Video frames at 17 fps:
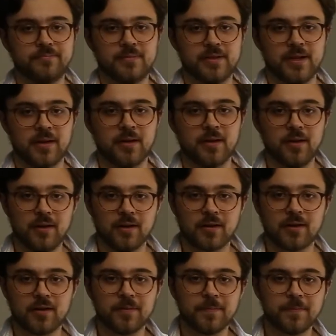take a
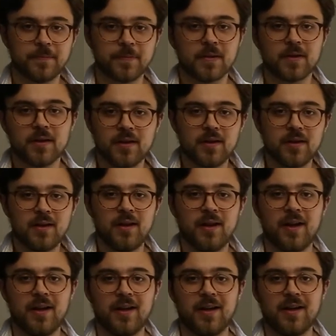look.
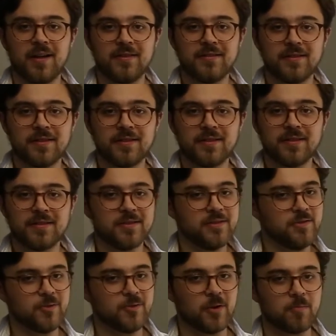And,
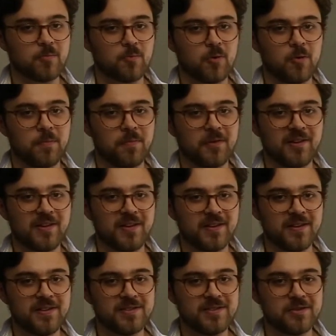drum roll
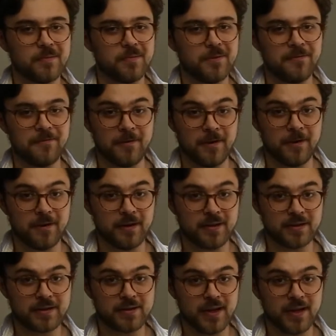please, you'll be very
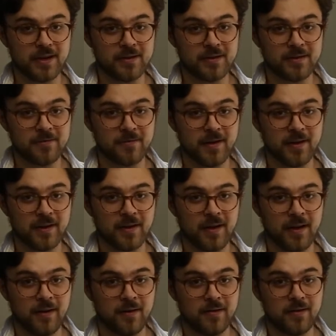excited to find
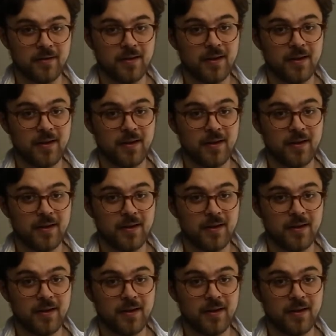out,